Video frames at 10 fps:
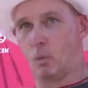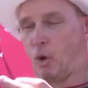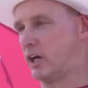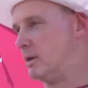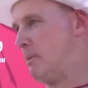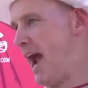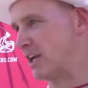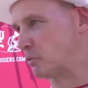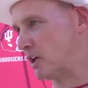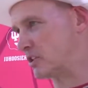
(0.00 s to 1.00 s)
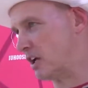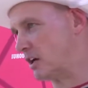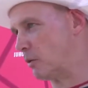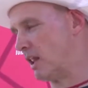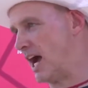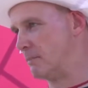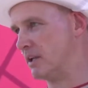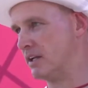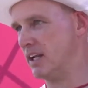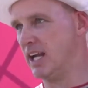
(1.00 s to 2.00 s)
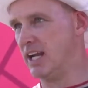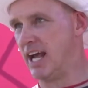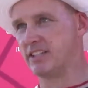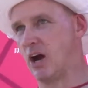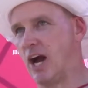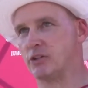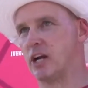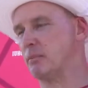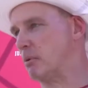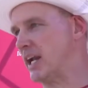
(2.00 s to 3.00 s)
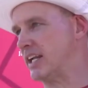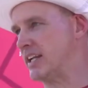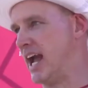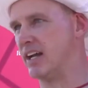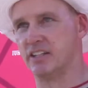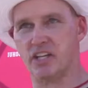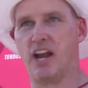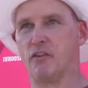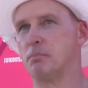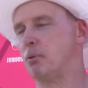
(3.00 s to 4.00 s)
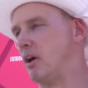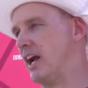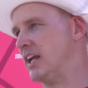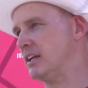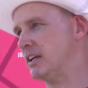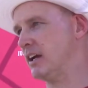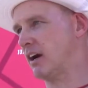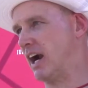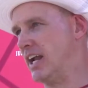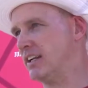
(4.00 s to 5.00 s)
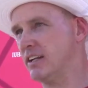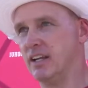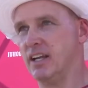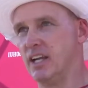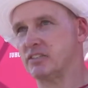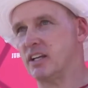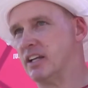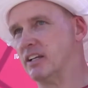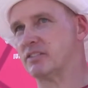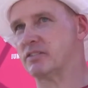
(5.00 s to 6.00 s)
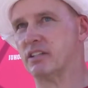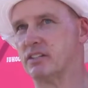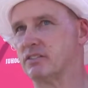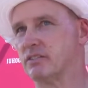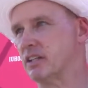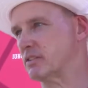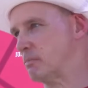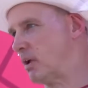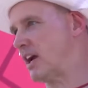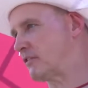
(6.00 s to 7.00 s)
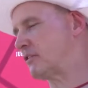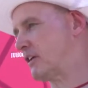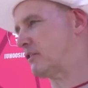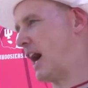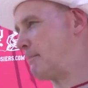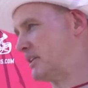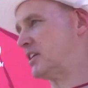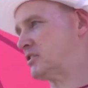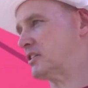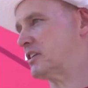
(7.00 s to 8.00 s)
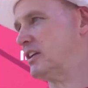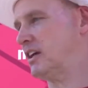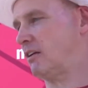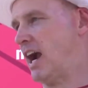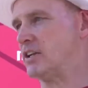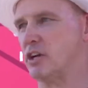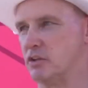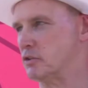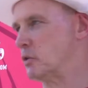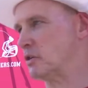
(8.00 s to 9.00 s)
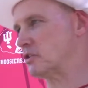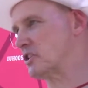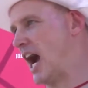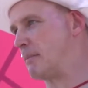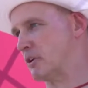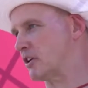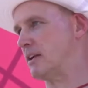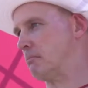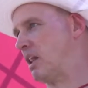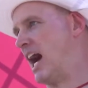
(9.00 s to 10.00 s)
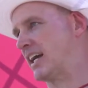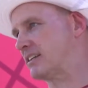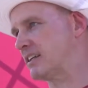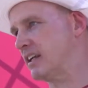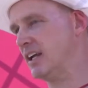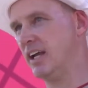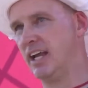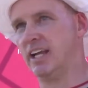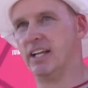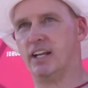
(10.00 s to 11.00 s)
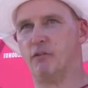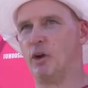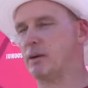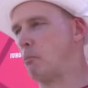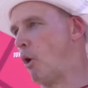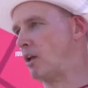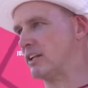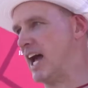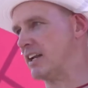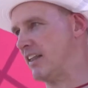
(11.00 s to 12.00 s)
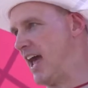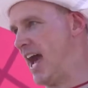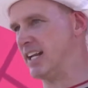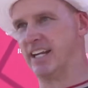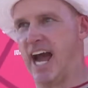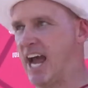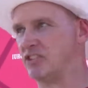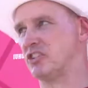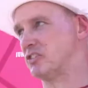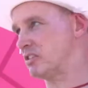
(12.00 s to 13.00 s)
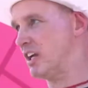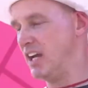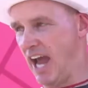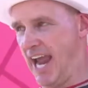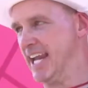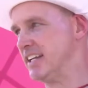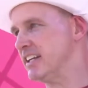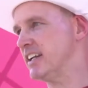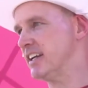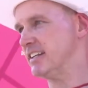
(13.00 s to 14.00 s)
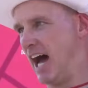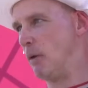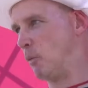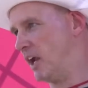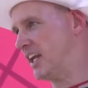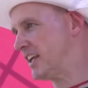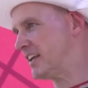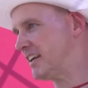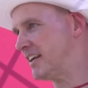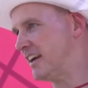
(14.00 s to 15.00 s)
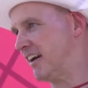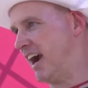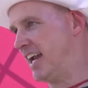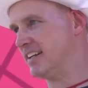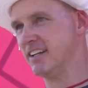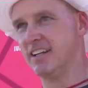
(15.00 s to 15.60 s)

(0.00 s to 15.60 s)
working a pass rush on an O lineman, and that's how I try to break it down, is every play, all right, is a play of competition, all right? You're either doing your job or you're getting blocked. And if we can boil it down to that, and guys just hate not winning, all right?